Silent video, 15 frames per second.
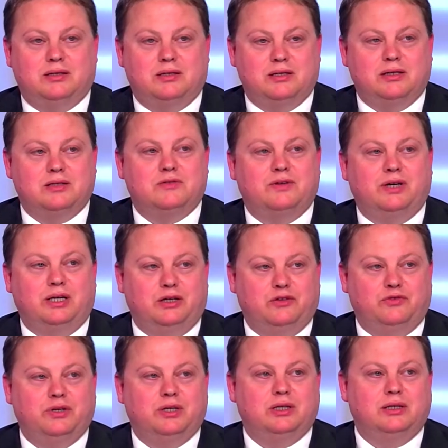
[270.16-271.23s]
it's very
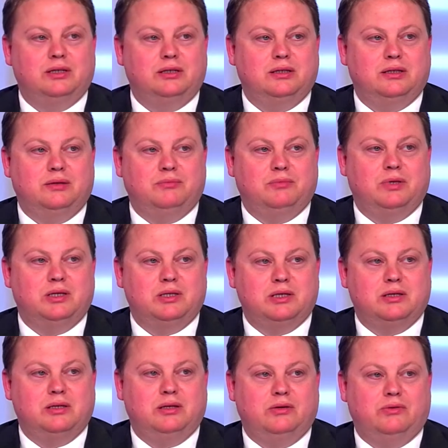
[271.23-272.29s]
difficult. Um,
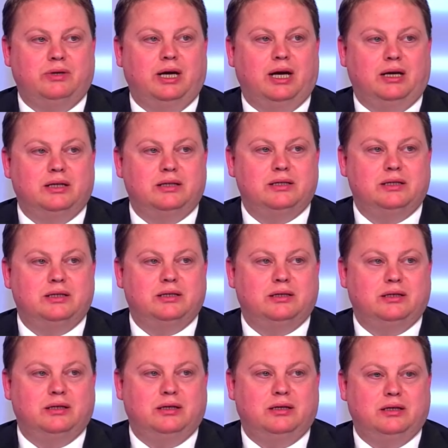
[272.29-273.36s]
the the reality
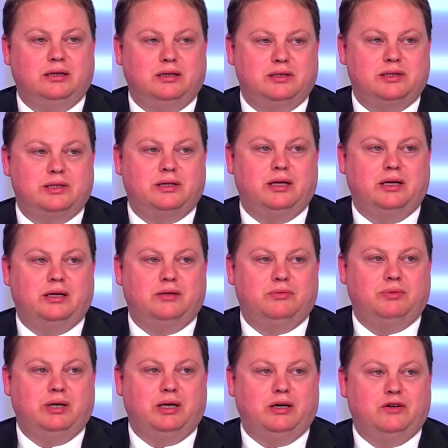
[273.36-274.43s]
uh, is that
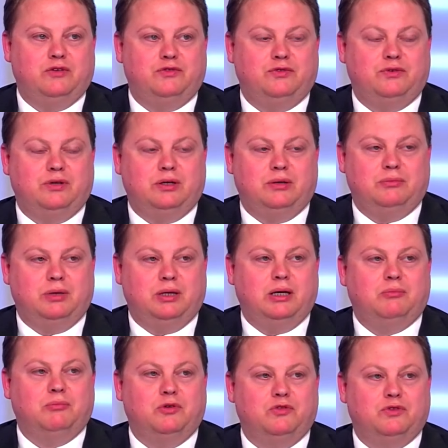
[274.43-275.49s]
we have um, a
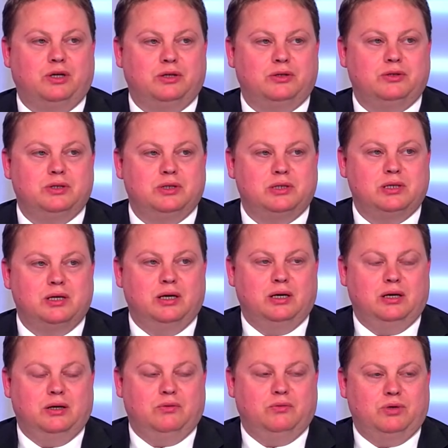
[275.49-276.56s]
number of countries
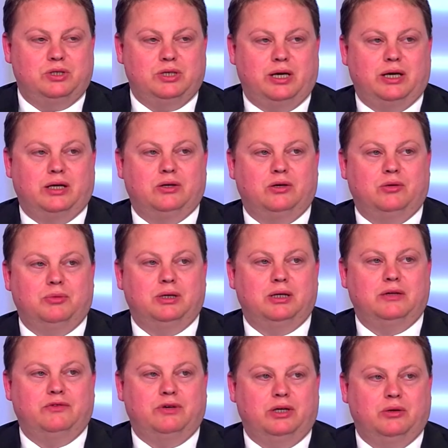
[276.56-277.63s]
which are economically
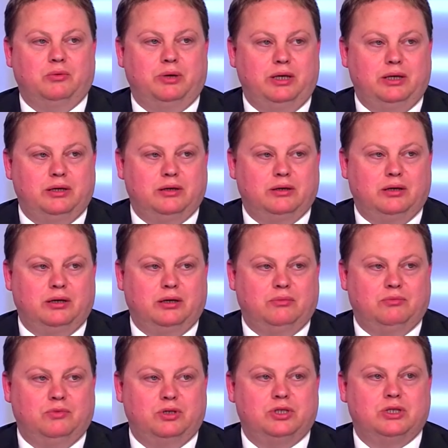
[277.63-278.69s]
very weak,
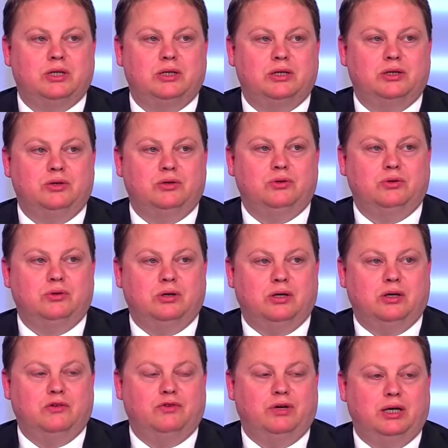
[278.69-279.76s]
um, which can do
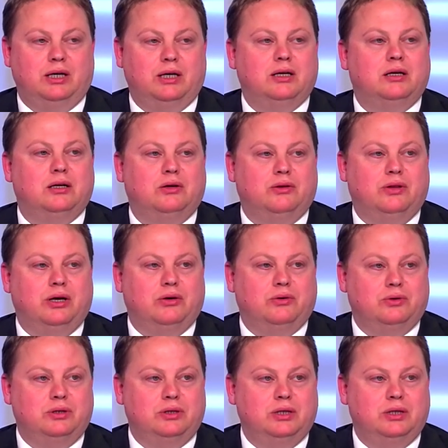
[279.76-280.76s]
uh, very little on their own.